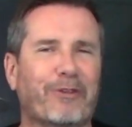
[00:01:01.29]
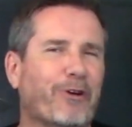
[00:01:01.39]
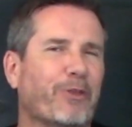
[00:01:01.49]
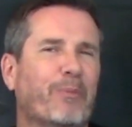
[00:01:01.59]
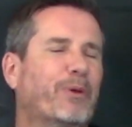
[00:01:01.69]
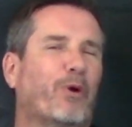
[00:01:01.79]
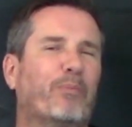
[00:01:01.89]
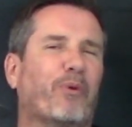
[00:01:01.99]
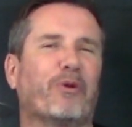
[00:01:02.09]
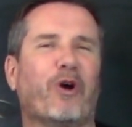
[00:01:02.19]
on the
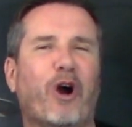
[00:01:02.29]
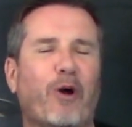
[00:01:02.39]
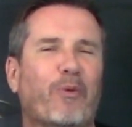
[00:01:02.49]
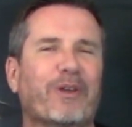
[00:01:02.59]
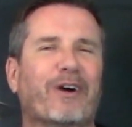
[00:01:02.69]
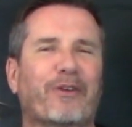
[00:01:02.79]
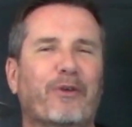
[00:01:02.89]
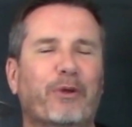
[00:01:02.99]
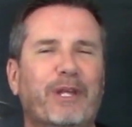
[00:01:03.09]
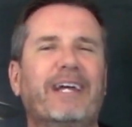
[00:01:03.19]
Billboard Hot
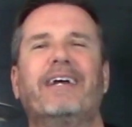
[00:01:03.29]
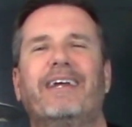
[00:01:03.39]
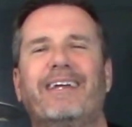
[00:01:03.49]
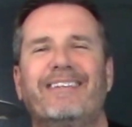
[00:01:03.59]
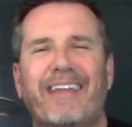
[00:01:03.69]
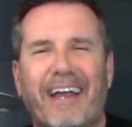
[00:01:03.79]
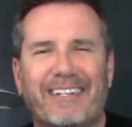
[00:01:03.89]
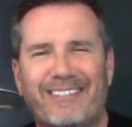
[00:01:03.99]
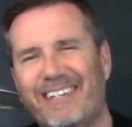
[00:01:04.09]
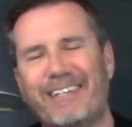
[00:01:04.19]
100 in
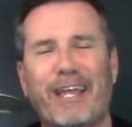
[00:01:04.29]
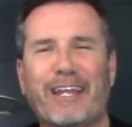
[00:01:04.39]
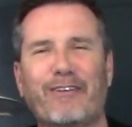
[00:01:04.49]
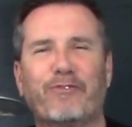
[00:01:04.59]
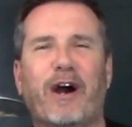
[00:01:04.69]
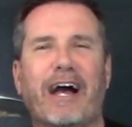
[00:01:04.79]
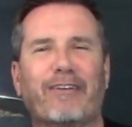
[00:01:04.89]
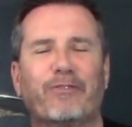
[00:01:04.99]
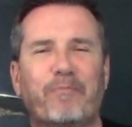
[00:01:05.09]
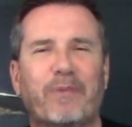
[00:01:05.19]

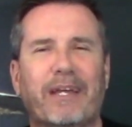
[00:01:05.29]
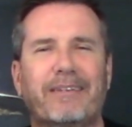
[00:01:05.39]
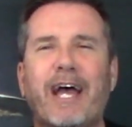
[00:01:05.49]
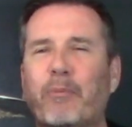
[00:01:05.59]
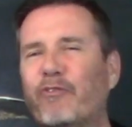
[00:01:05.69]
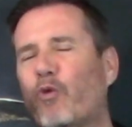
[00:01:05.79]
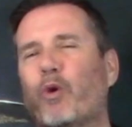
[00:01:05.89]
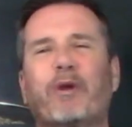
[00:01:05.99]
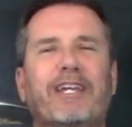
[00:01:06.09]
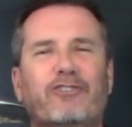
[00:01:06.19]
1985. Now,
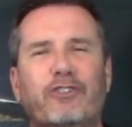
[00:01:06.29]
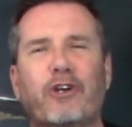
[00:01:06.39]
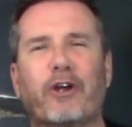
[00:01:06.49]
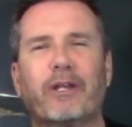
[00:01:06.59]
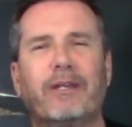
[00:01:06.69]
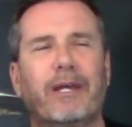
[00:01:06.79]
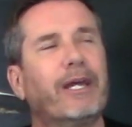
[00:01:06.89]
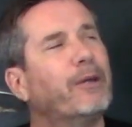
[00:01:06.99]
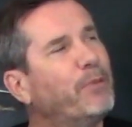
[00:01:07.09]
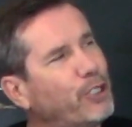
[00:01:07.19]
before we get started,
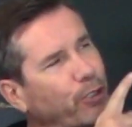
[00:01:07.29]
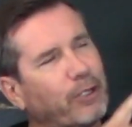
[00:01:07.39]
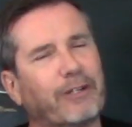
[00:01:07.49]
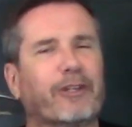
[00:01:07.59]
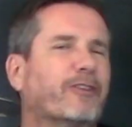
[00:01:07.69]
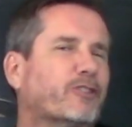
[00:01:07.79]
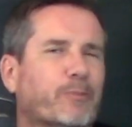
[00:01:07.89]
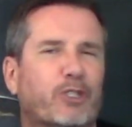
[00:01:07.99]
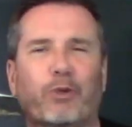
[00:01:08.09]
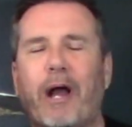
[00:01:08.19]
be sure to click the
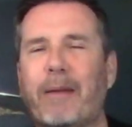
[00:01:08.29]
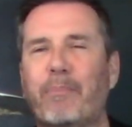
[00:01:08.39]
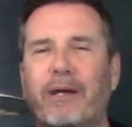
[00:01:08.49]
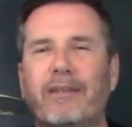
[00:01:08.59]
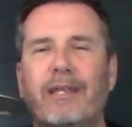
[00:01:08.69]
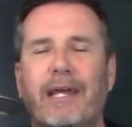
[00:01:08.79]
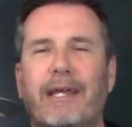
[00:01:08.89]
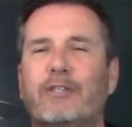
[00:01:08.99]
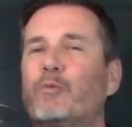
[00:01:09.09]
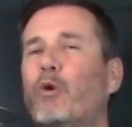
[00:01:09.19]
subscribe button,
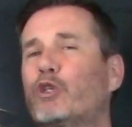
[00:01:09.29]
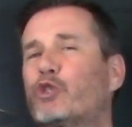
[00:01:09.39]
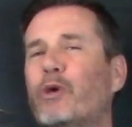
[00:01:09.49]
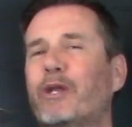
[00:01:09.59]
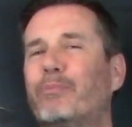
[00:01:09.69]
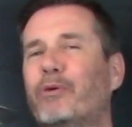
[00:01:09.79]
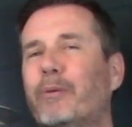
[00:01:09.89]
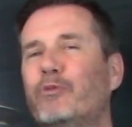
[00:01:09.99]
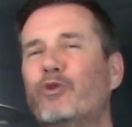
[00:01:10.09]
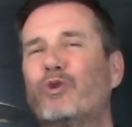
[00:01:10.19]
as I'm always trying to put
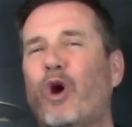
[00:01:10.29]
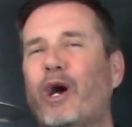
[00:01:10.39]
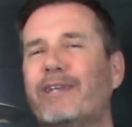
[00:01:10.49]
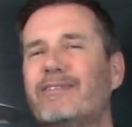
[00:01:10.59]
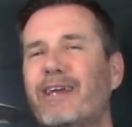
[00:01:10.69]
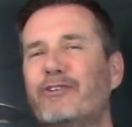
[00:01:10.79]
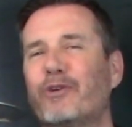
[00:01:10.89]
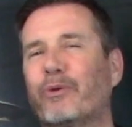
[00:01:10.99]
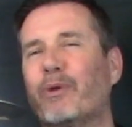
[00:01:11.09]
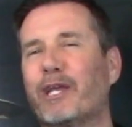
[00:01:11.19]
up new content
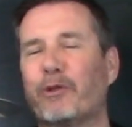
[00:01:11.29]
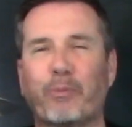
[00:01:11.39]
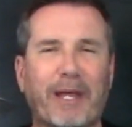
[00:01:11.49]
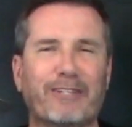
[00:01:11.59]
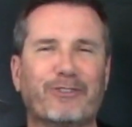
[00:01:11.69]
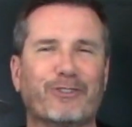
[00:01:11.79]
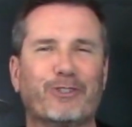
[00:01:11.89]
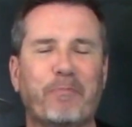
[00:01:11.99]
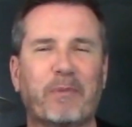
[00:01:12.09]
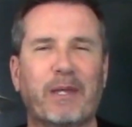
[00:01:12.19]
on a regular
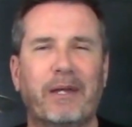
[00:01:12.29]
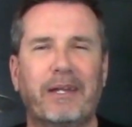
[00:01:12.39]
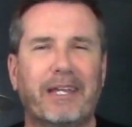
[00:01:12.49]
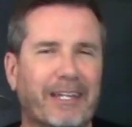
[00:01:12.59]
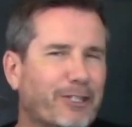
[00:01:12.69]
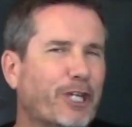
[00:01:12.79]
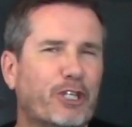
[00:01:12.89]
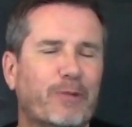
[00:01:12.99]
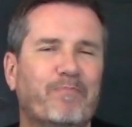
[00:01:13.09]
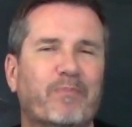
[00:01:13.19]
basis. In
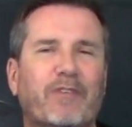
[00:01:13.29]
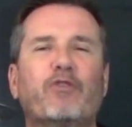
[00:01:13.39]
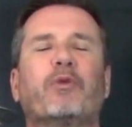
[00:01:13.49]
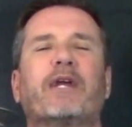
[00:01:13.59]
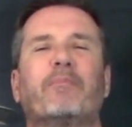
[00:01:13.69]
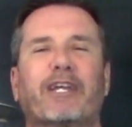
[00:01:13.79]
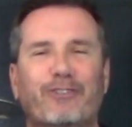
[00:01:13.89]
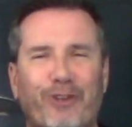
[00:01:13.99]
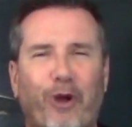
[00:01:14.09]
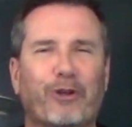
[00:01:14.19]
addition, if you like my
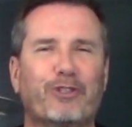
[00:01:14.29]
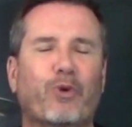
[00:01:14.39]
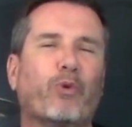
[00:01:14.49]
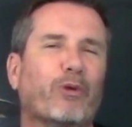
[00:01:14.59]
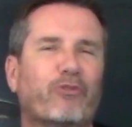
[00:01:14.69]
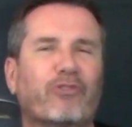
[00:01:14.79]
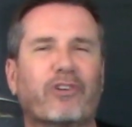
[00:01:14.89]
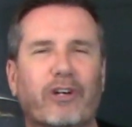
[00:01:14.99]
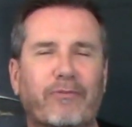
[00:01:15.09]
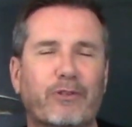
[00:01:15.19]
guitar tutorials and
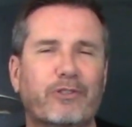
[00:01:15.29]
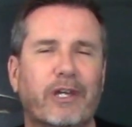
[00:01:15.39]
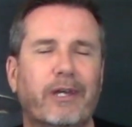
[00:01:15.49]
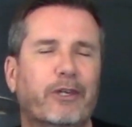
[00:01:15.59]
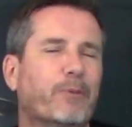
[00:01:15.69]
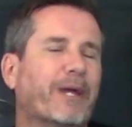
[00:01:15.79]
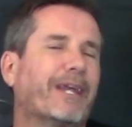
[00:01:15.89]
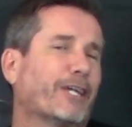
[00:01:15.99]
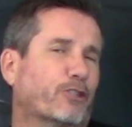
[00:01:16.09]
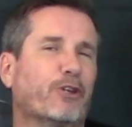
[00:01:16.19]
covers, you might
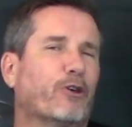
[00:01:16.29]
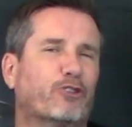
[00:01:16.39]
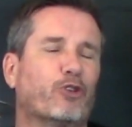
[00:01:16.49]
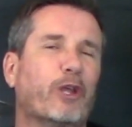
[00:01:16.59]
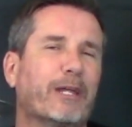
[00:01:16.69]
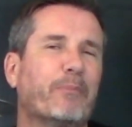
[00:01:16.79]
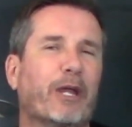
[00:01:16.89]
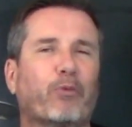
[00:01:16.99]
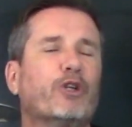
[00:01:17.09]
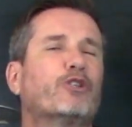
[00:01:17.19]
actually also like my
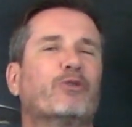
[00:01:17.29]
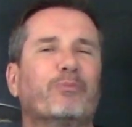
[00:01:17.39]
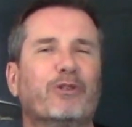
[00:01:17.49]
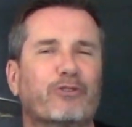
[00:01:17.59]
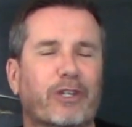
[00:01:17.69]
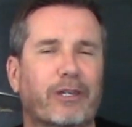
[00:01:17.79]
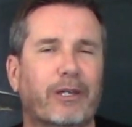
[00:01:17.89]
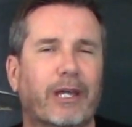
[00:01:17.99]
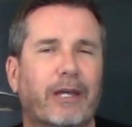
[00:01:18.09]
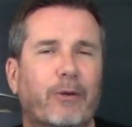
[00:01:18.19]
original music,
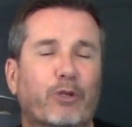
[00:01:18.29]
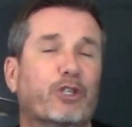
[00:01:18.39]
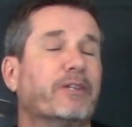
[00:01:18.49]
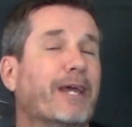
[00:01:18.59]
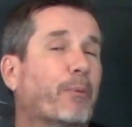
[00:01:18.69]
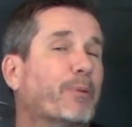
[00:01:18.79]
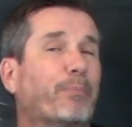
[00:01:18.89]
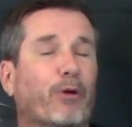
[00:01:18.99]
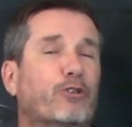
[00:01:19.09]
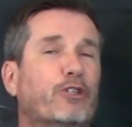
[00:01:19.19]
which can now be
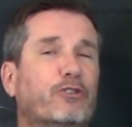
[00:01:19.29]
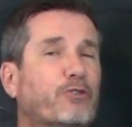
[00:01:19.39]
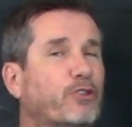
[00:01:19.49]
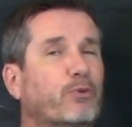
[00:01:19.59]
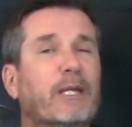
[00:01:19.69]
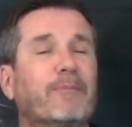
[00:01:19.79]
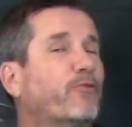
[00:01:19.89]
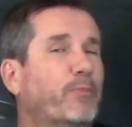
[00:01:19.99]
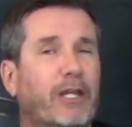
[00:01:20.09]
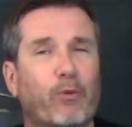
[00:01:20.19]
purchased or streamed
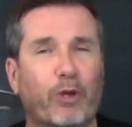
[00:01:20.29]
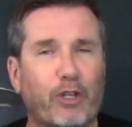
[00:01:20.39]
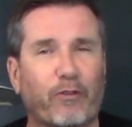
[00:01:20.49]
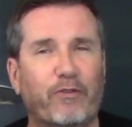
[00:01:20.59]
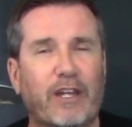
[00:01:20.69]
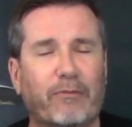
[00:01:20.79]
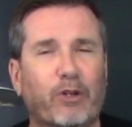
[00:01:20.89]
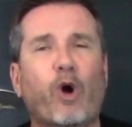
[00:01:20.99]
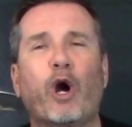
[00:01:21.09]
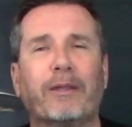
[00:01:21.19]
from any one of your
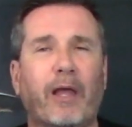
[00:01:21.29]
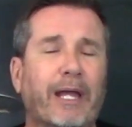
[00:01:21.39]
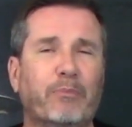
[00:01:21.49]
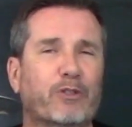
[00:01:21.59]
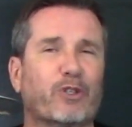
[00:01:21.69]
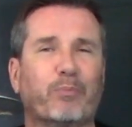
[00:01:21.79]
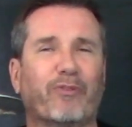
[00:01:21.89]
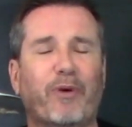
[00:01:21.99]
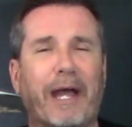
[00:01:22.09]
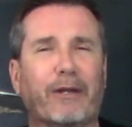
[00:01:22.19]
favorite online music
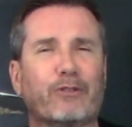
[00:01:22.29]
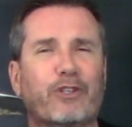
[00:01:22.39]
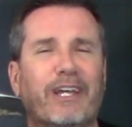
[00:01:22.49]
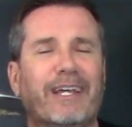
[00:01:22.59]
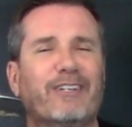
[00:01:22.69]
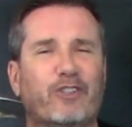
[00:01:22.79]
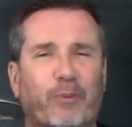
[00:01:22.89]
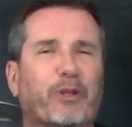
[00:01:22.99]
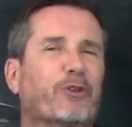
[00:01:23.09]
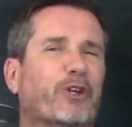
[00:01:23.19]
providers.
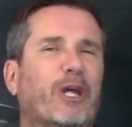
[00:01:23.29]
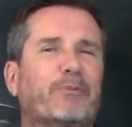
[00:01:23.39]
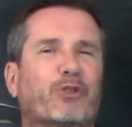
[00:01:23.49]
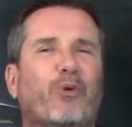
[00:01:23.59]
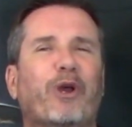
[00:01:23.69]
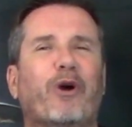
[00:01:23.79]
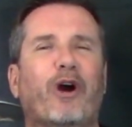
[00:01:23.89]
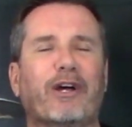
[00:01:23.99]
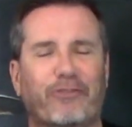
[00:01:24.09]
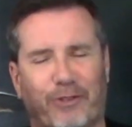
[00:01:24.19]
Simply look up Troy
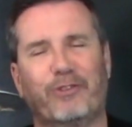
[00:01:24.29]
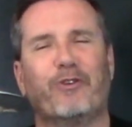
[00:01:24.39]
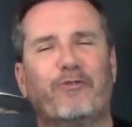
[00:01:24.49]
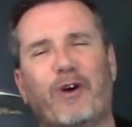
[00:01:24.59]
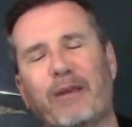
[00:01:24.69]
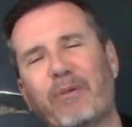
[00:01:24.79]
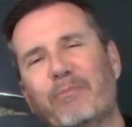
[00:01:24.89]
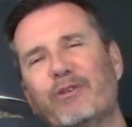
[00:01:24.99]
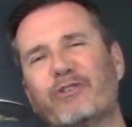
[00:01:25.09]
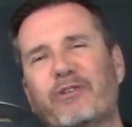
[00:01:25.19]
Hawes and you'll find my
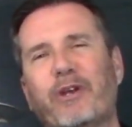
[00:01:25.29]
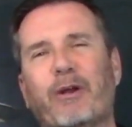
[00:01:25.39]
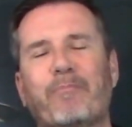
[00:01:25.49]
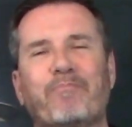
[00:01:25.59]
music there.